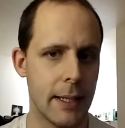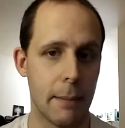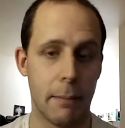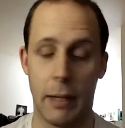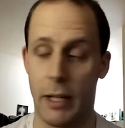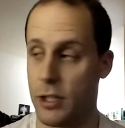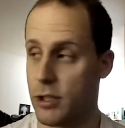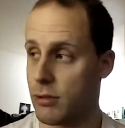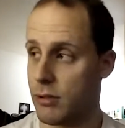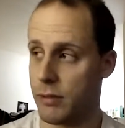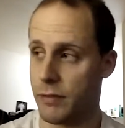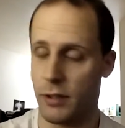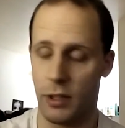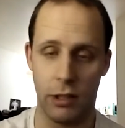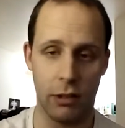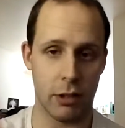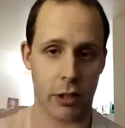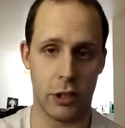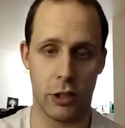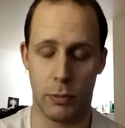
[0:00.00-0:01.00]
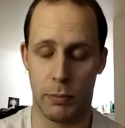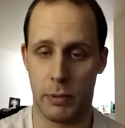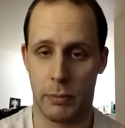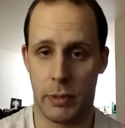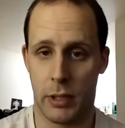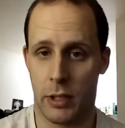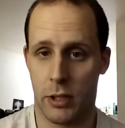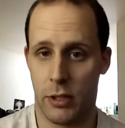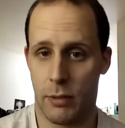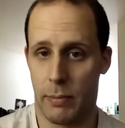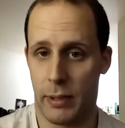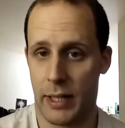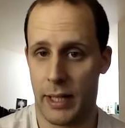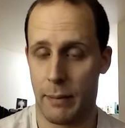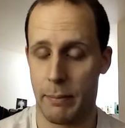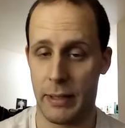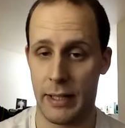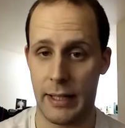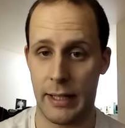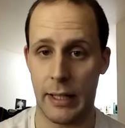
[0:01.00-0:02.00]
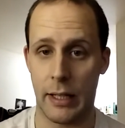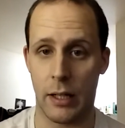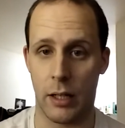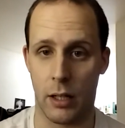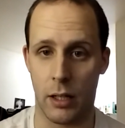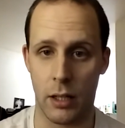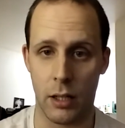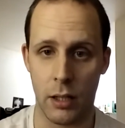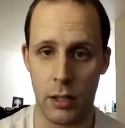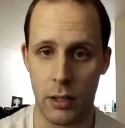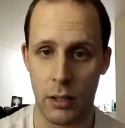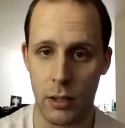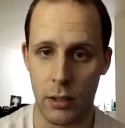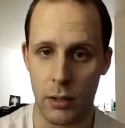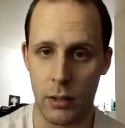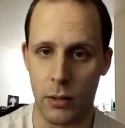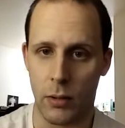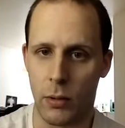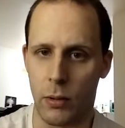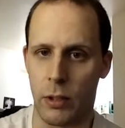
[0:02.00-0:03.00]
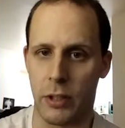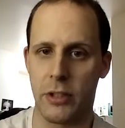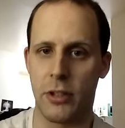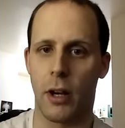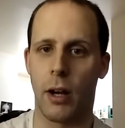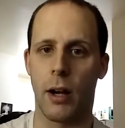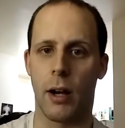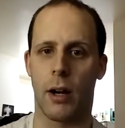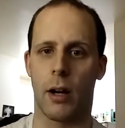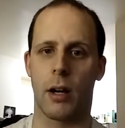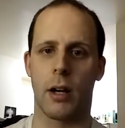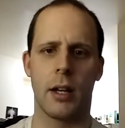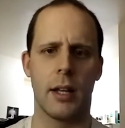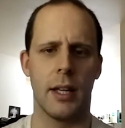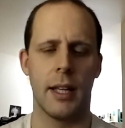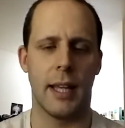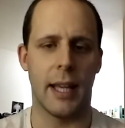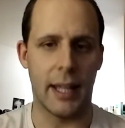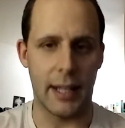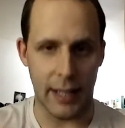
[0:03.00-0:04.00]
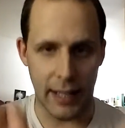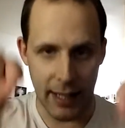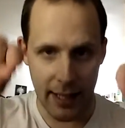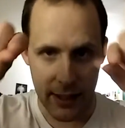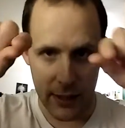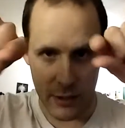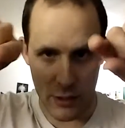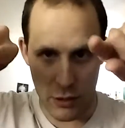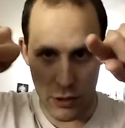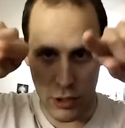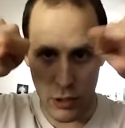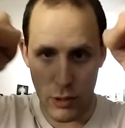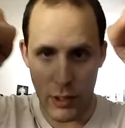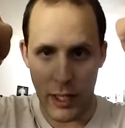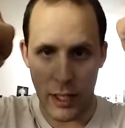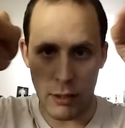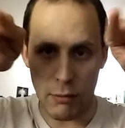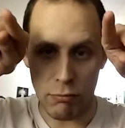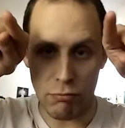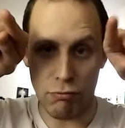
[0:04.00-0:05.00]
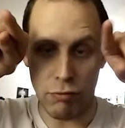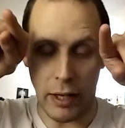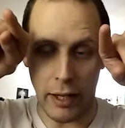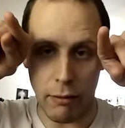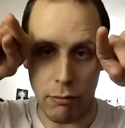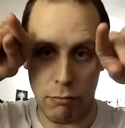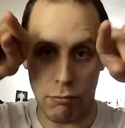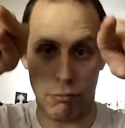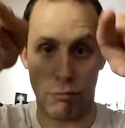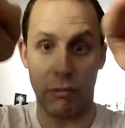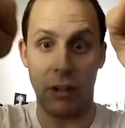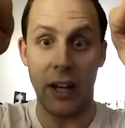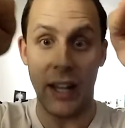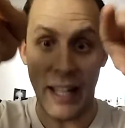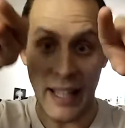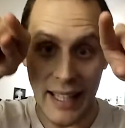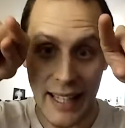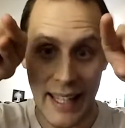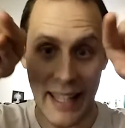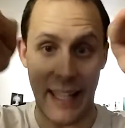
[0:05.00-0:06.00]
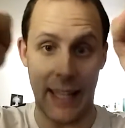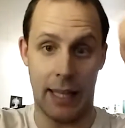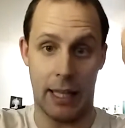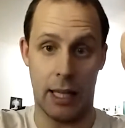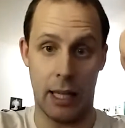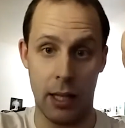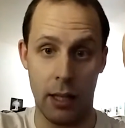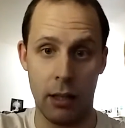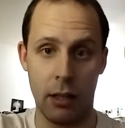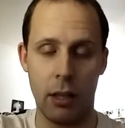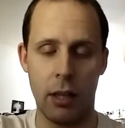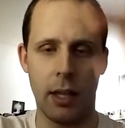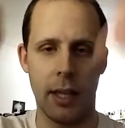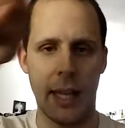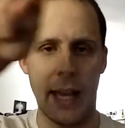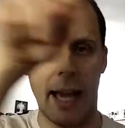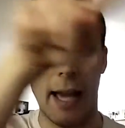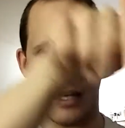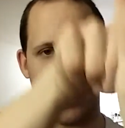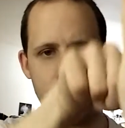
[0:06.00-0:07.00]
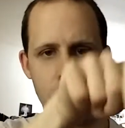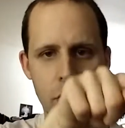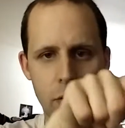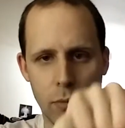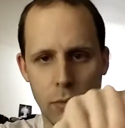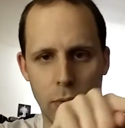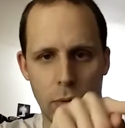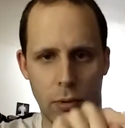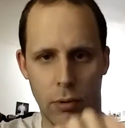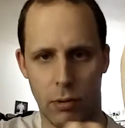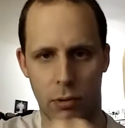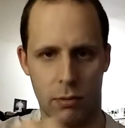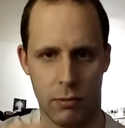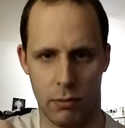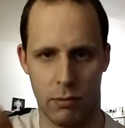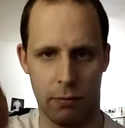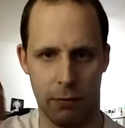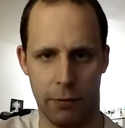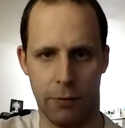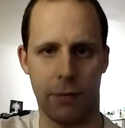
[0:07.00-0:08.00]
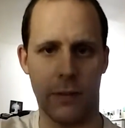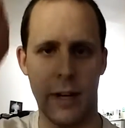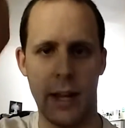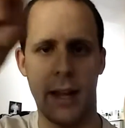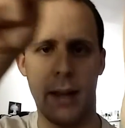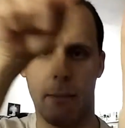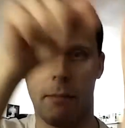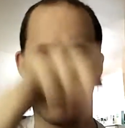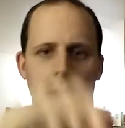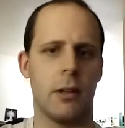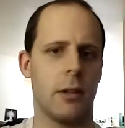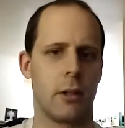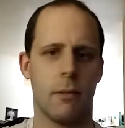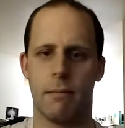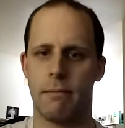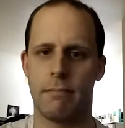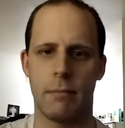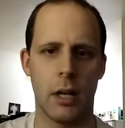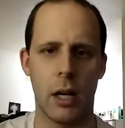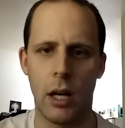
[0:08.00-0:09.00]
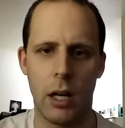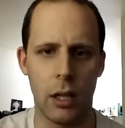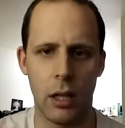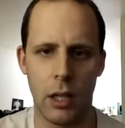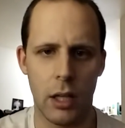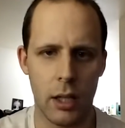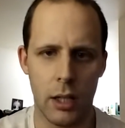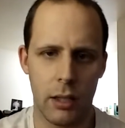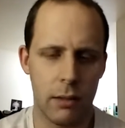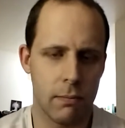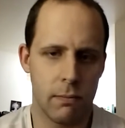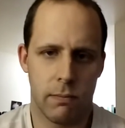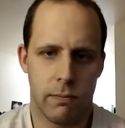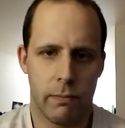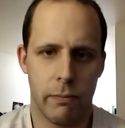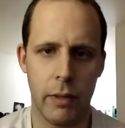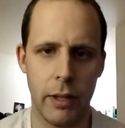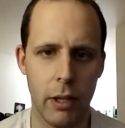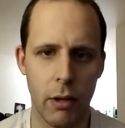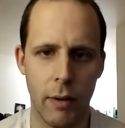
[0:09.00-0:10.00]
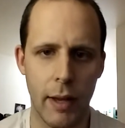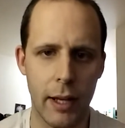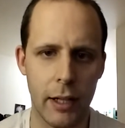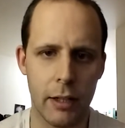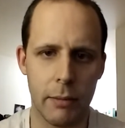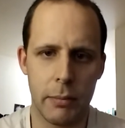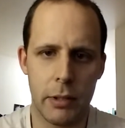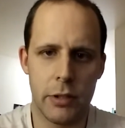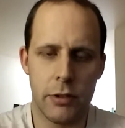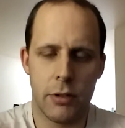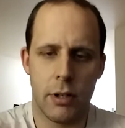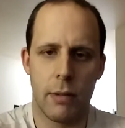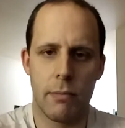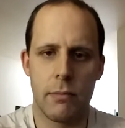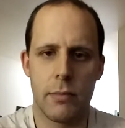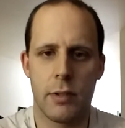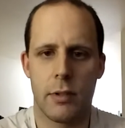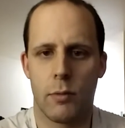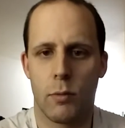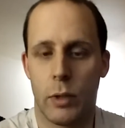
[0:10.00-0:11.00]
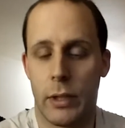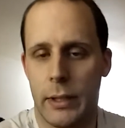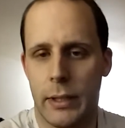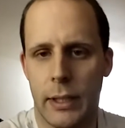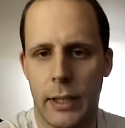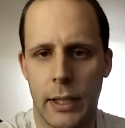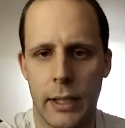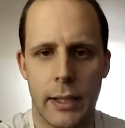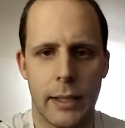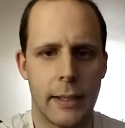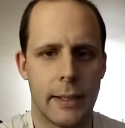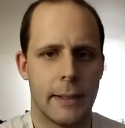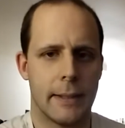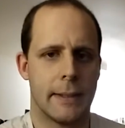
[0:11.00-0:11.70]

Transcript: Mind you, if you go to COOPERMAN and you buy a bendir or a tar, and it has the tuning rig right in the actual frame, a la Eckermann drums and whatnot,